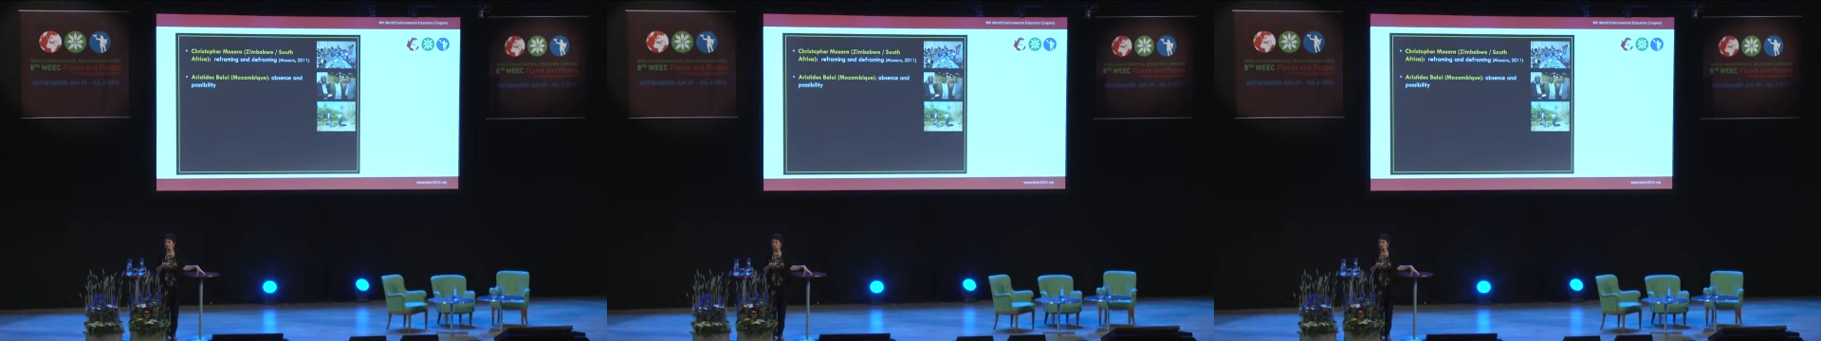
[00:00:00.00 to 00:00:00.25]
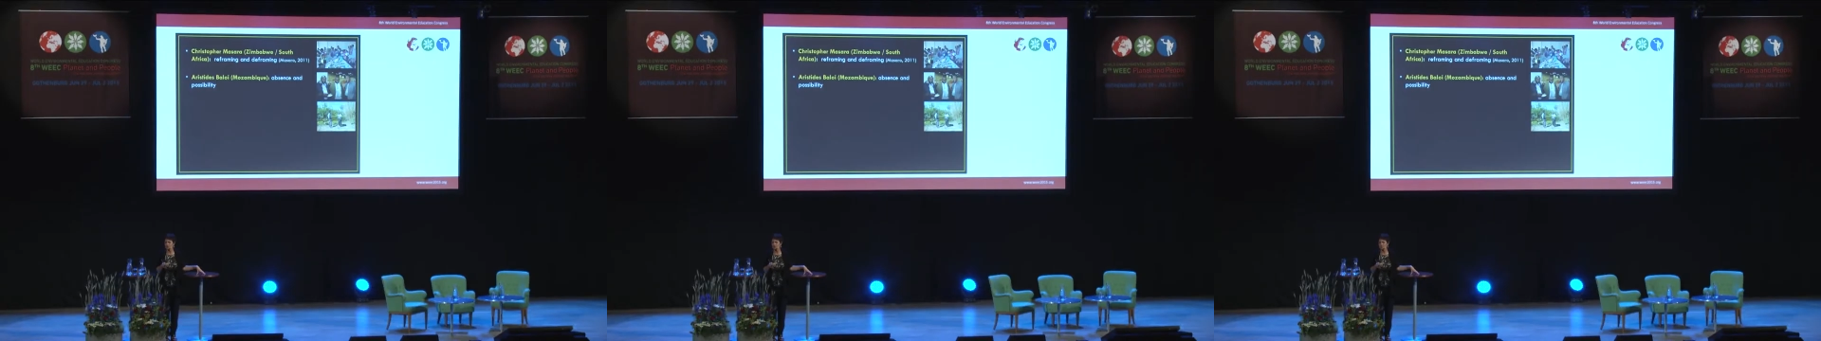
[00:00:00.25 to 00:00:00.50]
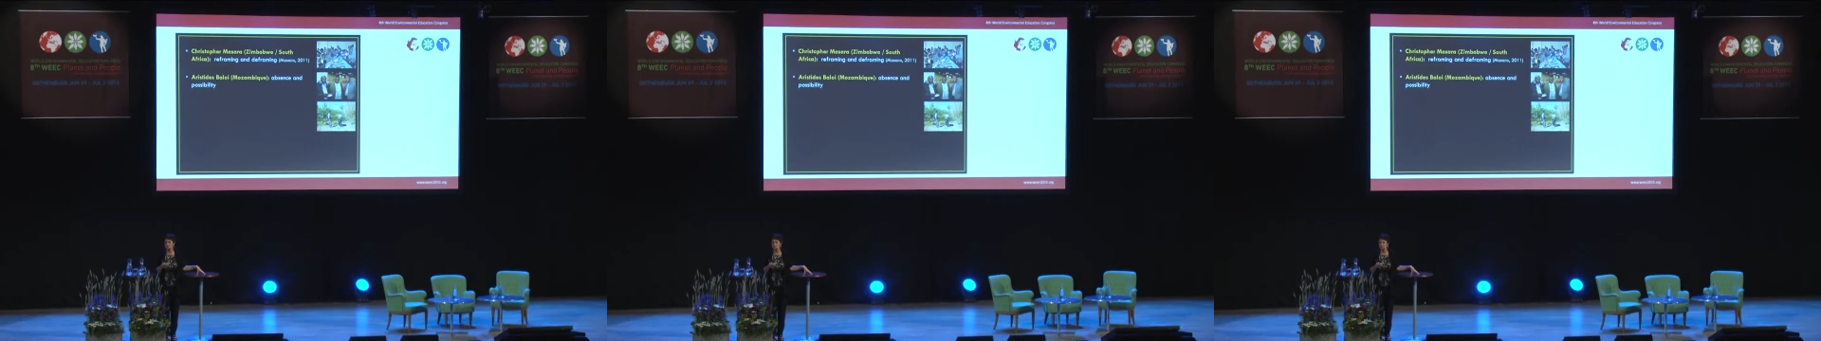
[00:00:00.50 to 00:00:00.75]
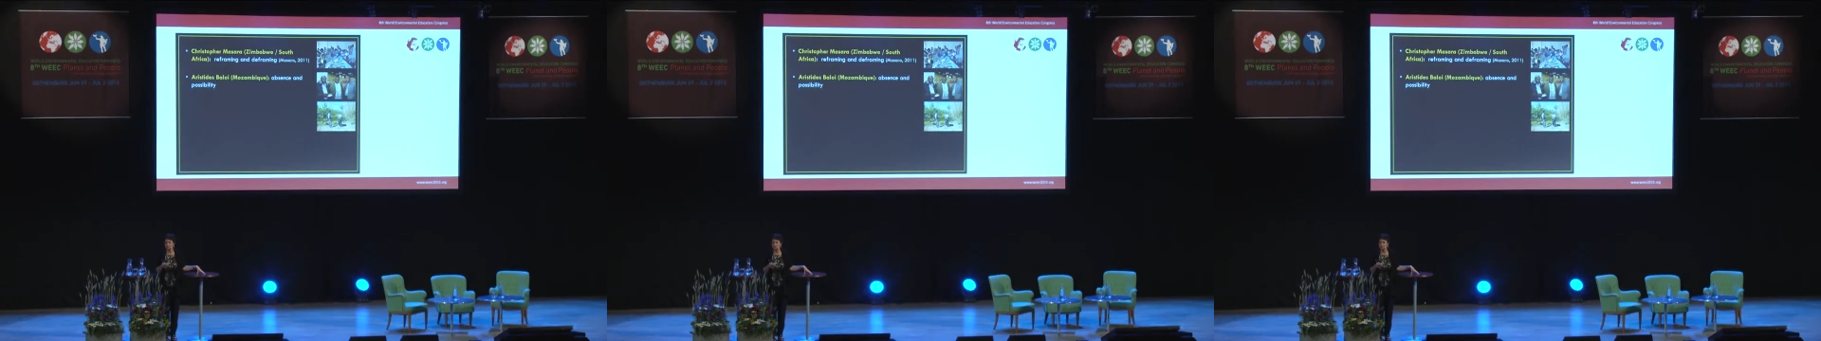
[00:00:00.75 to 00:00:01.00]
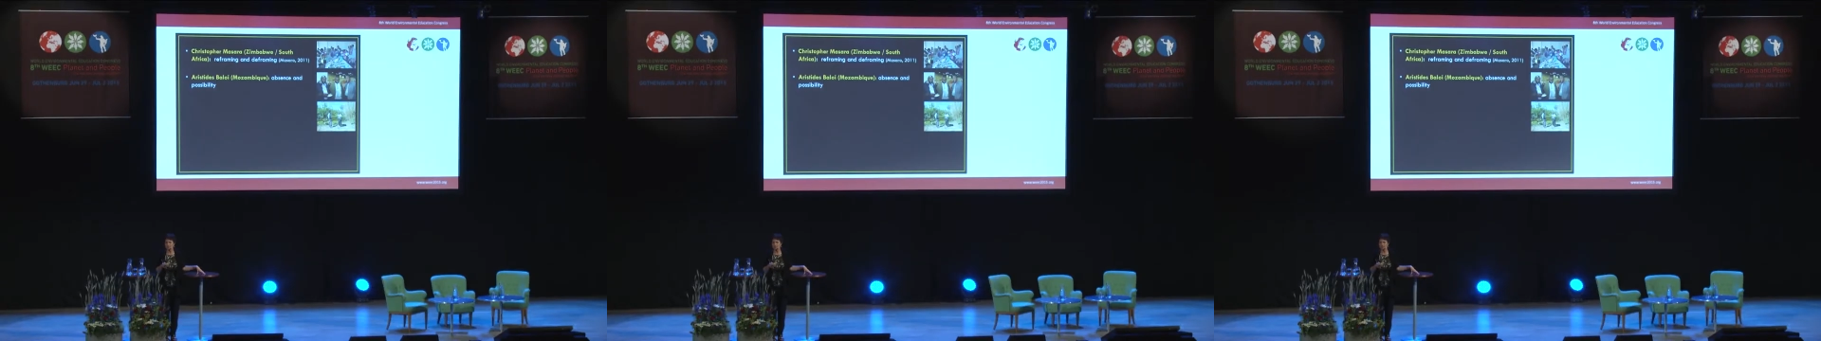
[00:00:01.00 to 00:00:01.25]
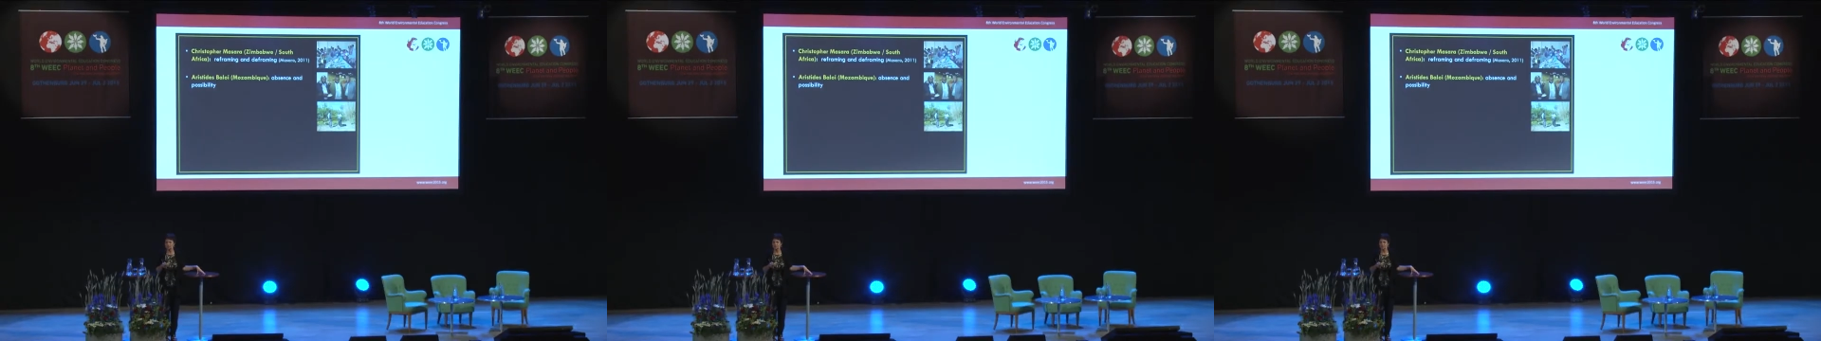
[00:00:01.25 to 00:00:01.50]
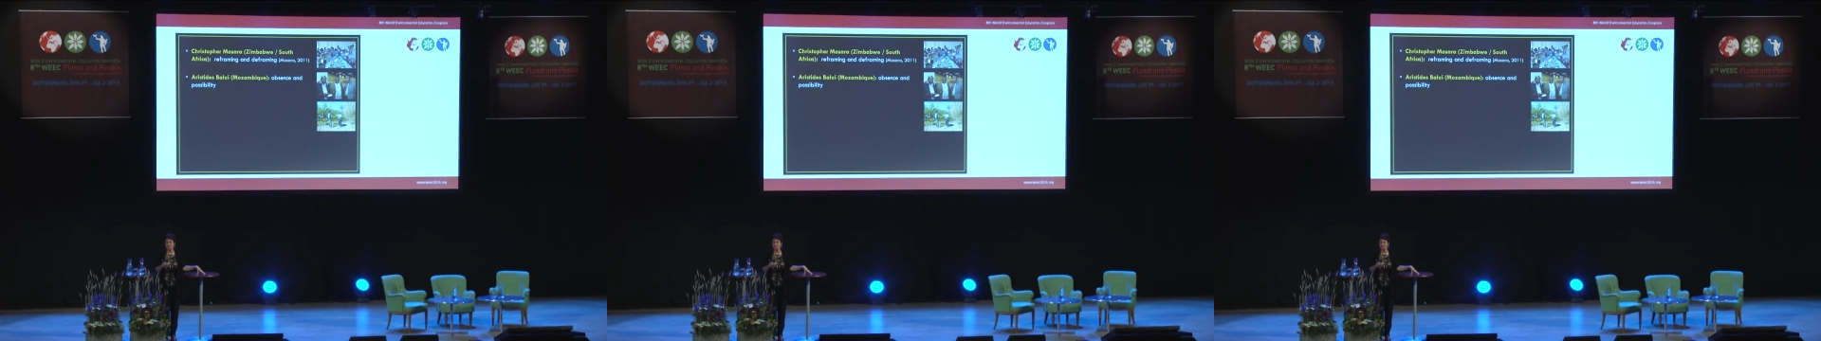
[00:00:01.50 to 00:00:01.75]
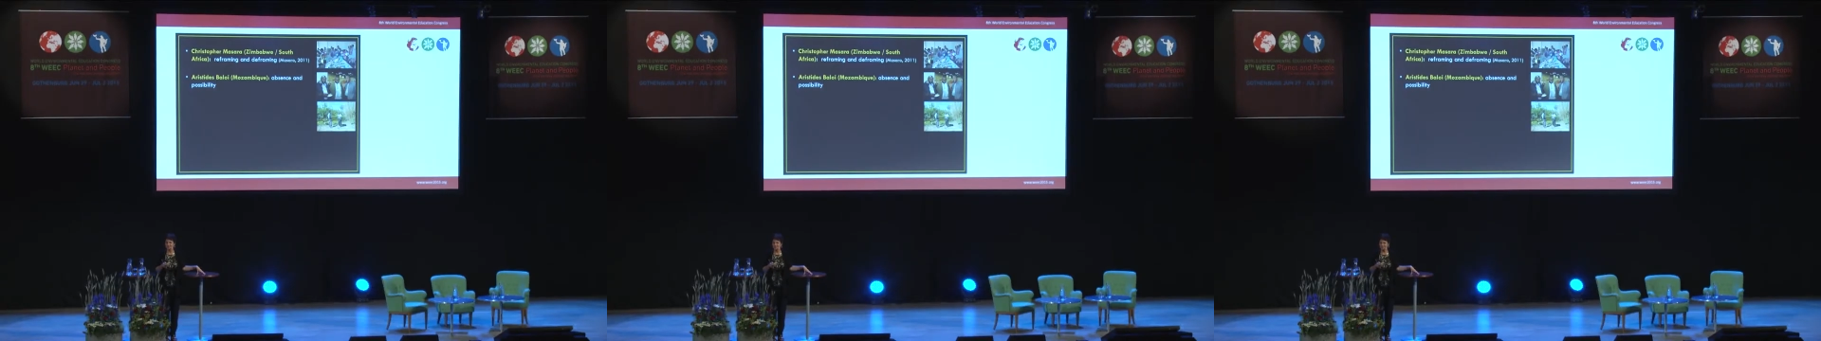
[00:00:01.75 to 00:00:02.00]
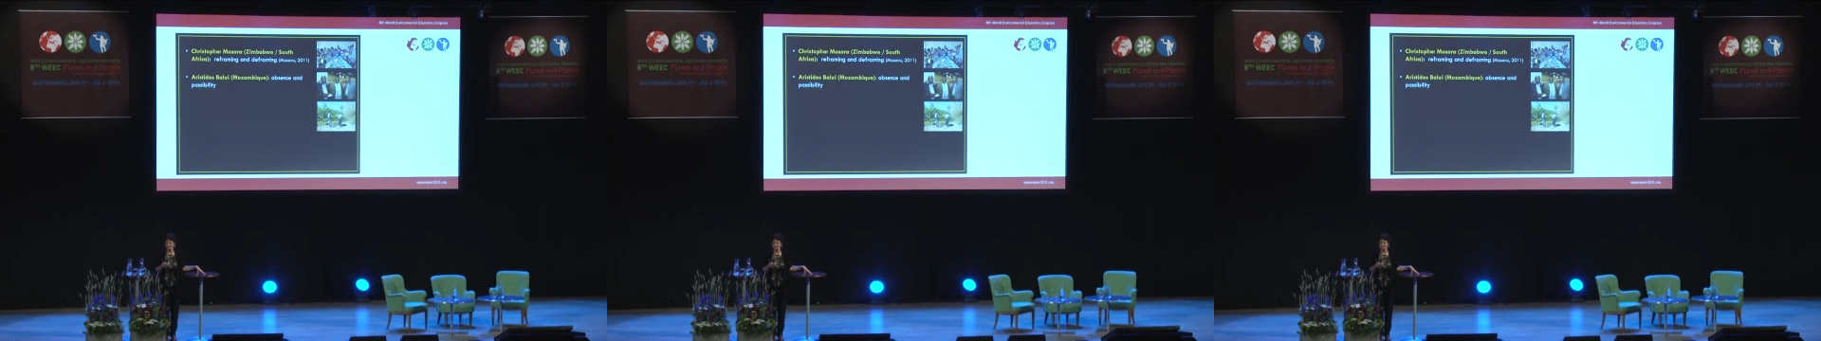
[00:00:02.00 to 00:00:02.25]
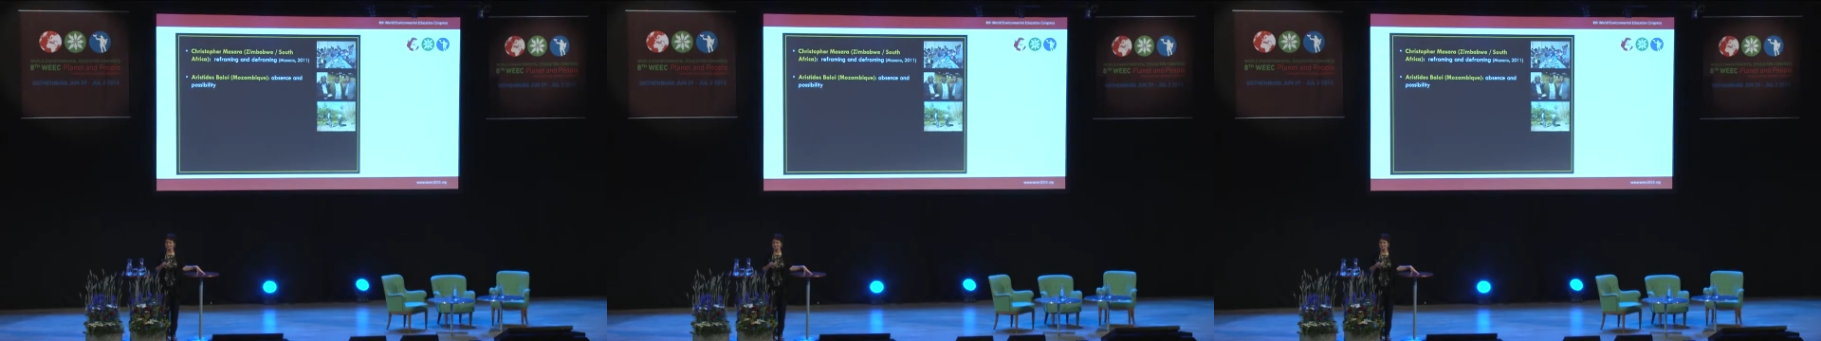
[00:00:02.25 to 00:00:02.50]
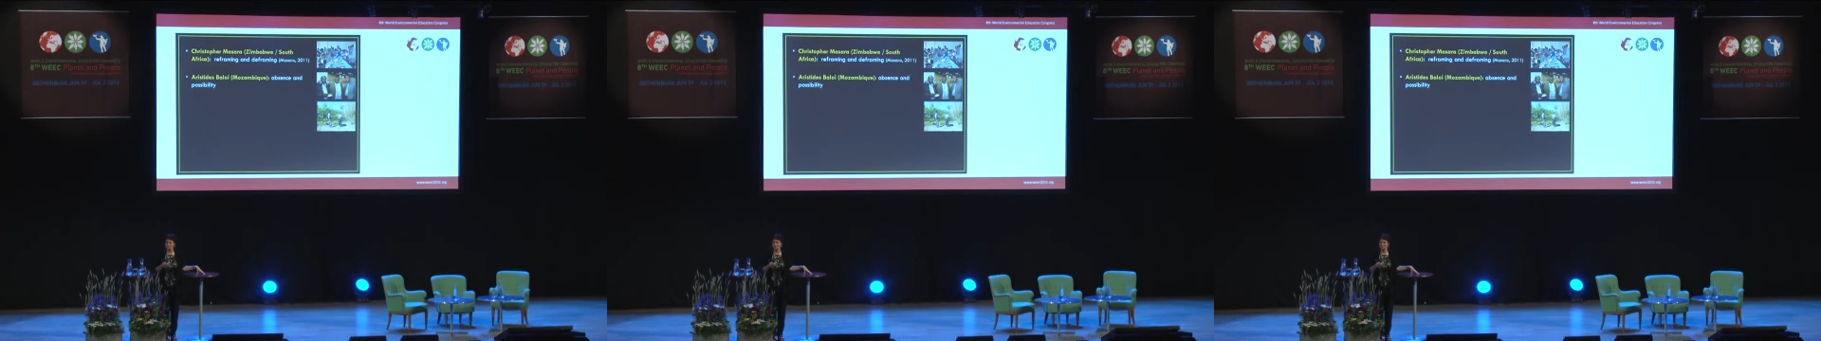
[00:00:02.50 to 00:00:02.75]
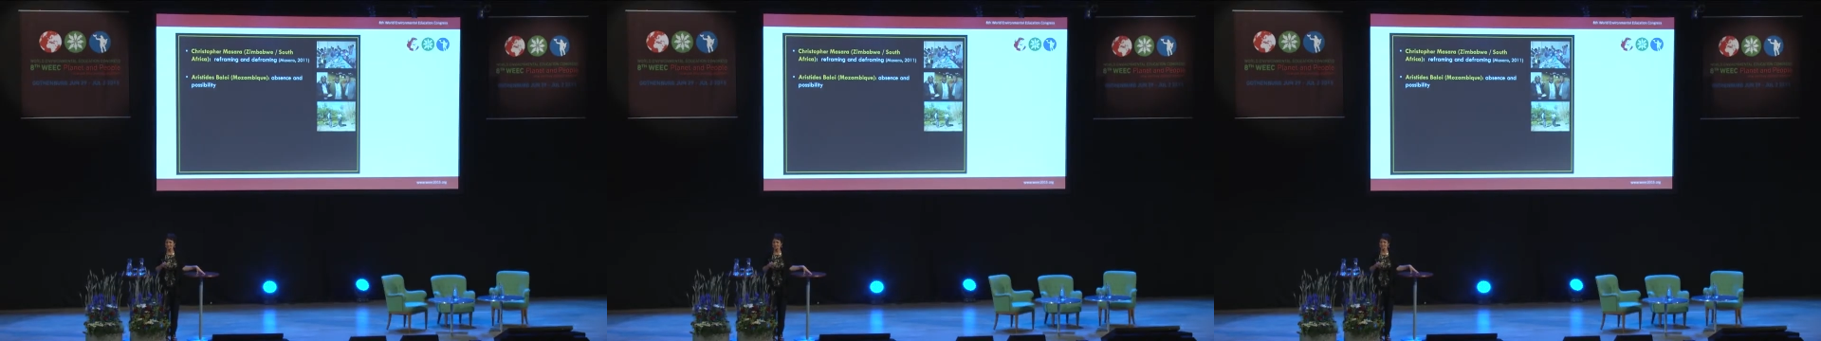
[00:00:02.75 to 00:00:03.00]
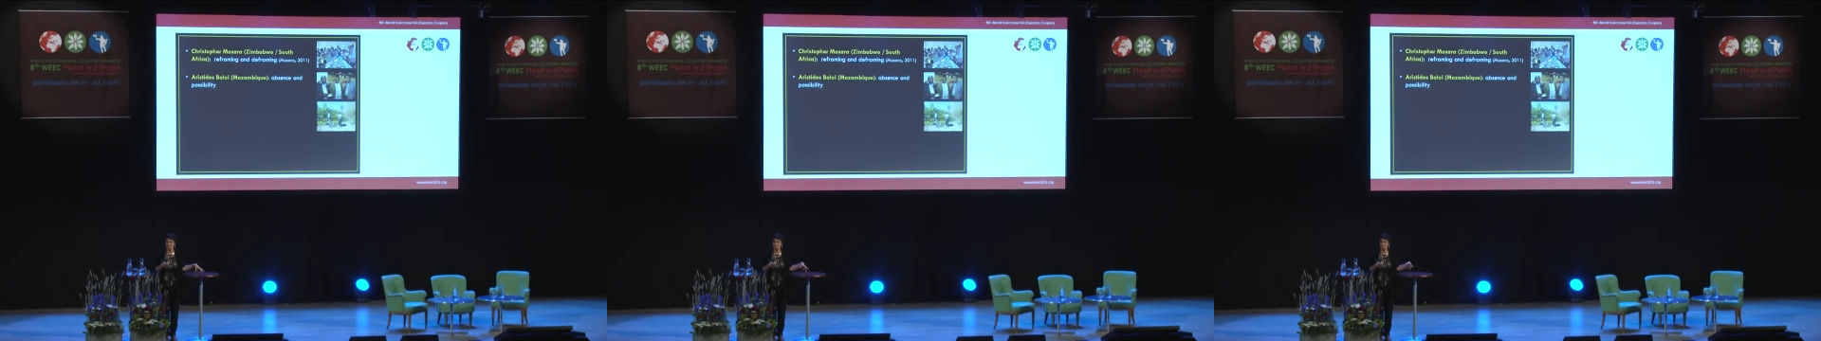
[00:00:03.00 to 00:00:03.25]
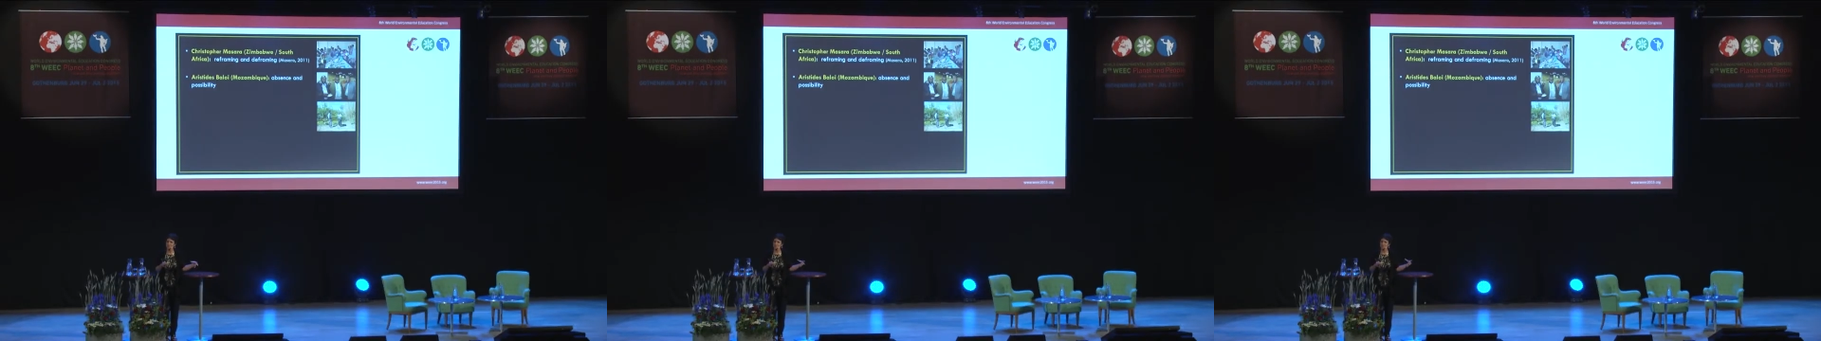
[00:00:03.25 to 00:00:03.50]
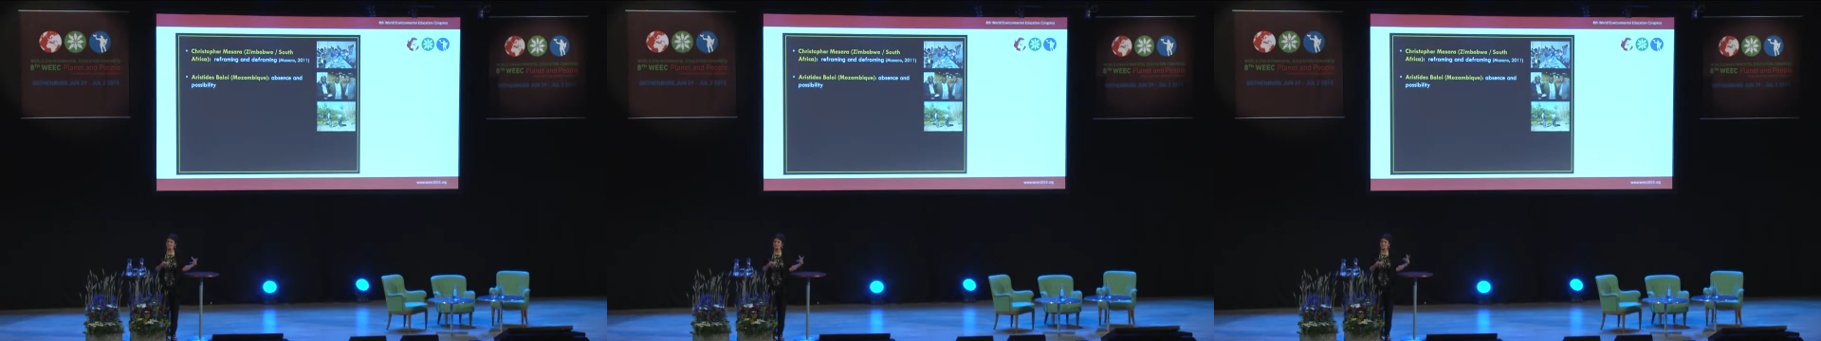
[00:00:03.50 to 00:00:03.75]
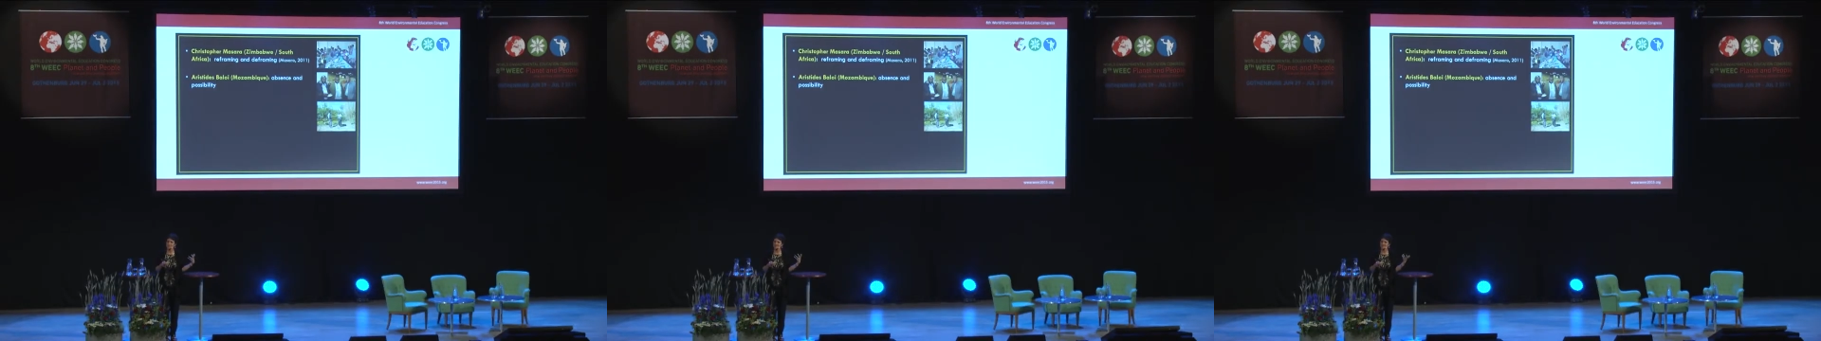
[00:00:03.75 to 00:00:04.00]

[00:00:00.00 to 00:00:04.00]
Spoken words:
(no speaker visible)